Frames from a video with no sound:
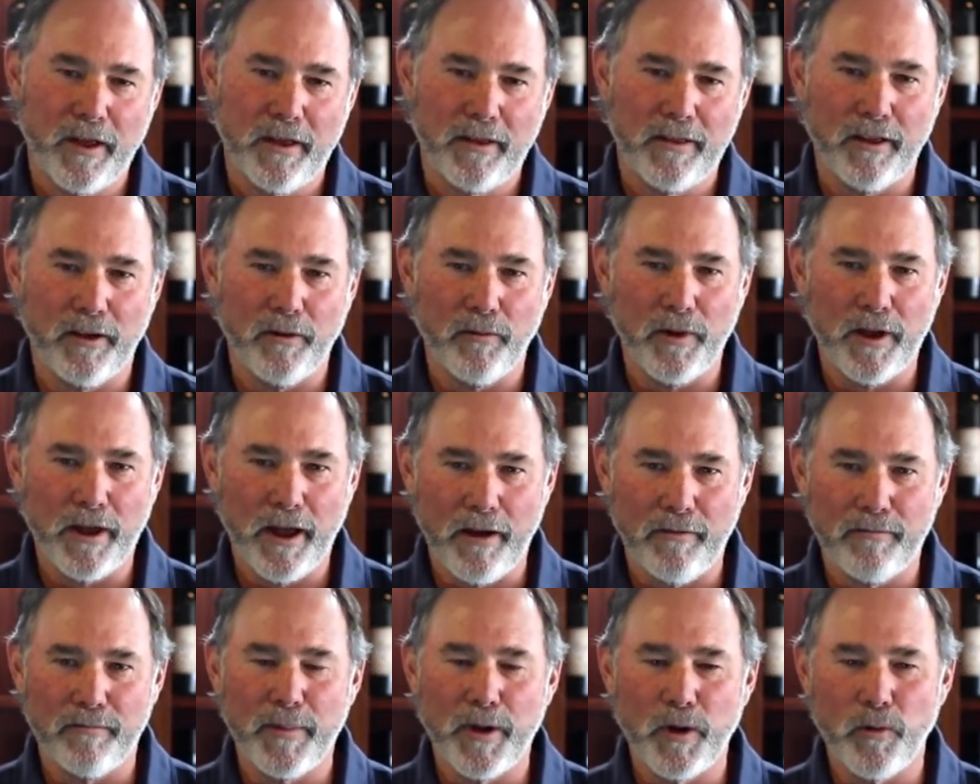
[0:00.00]
that we
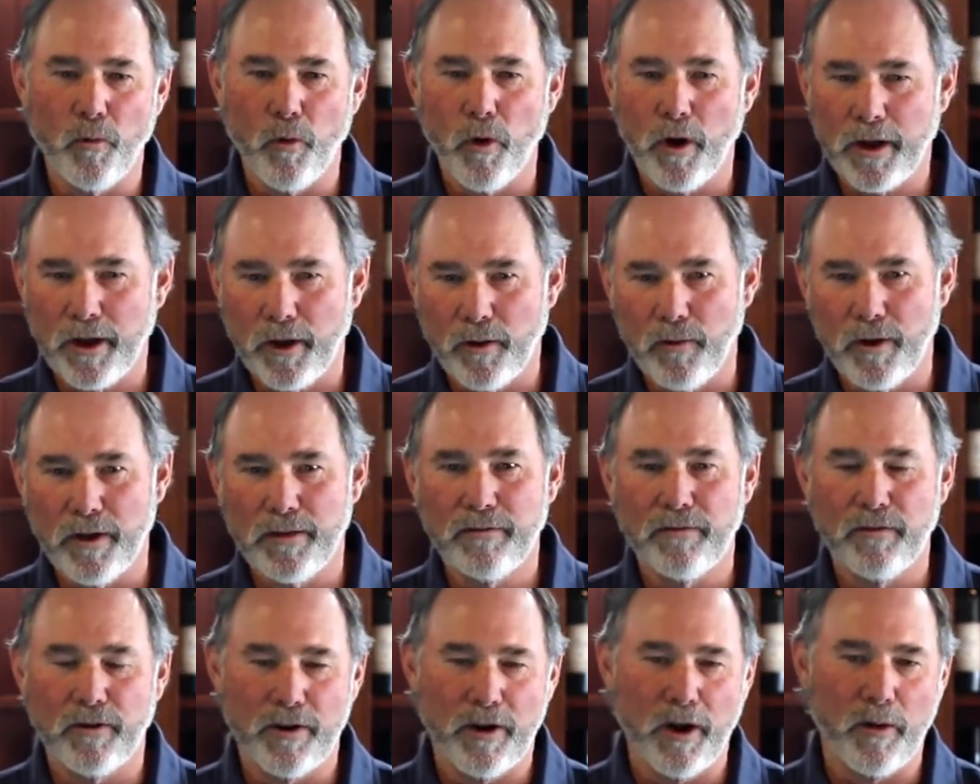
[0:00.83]
have been working with
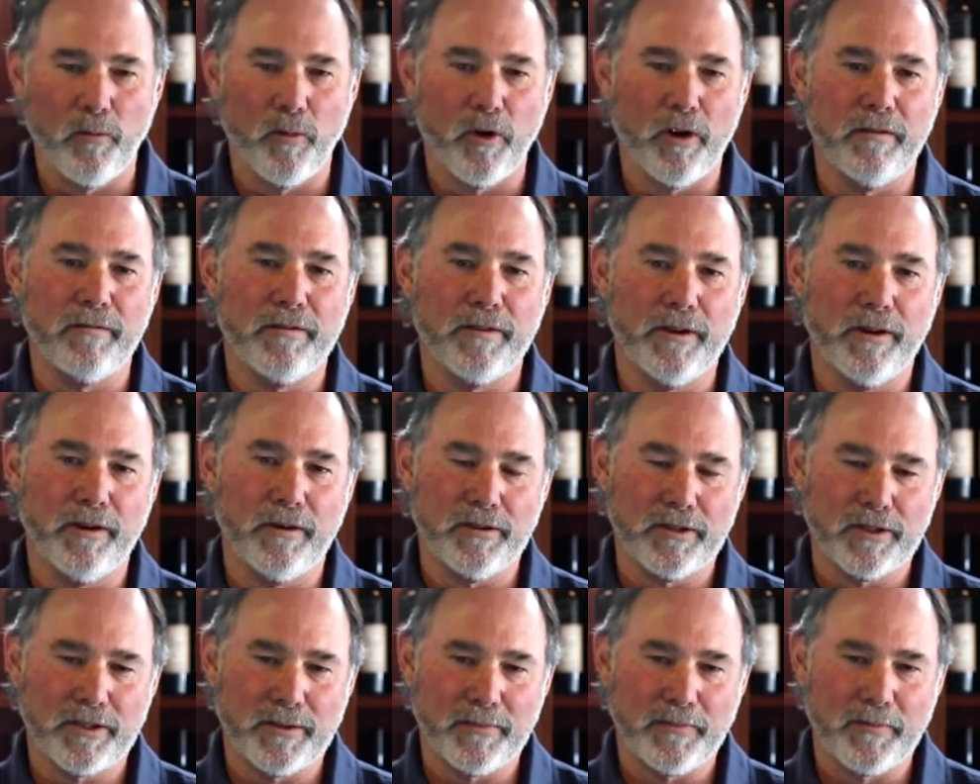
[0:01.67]
for a number of
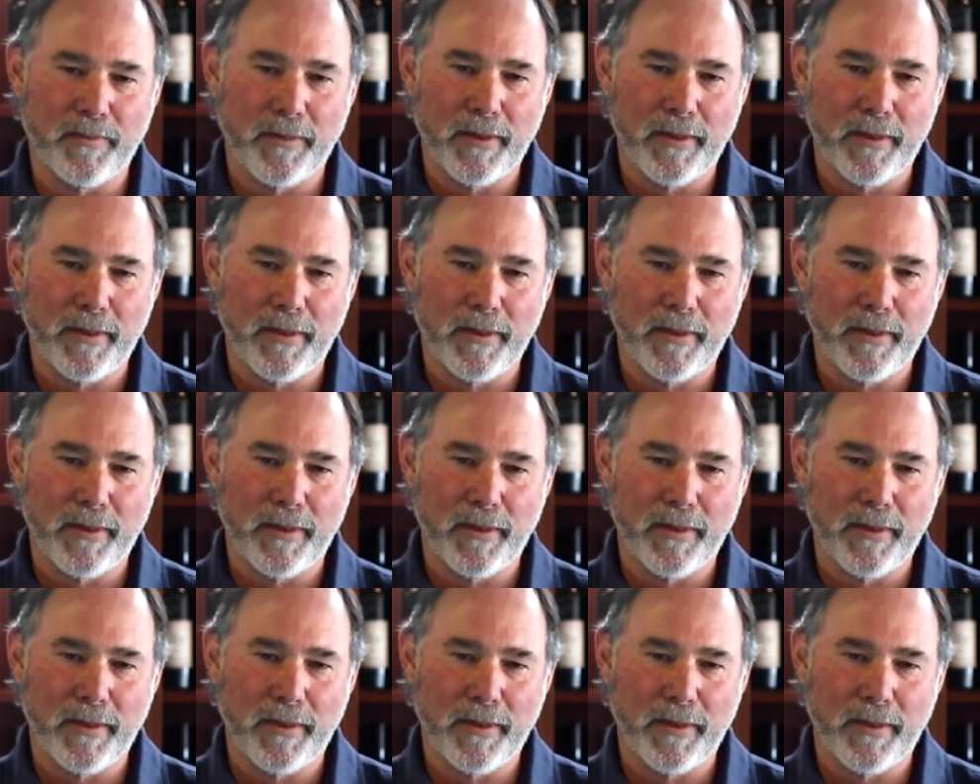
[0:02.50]
years.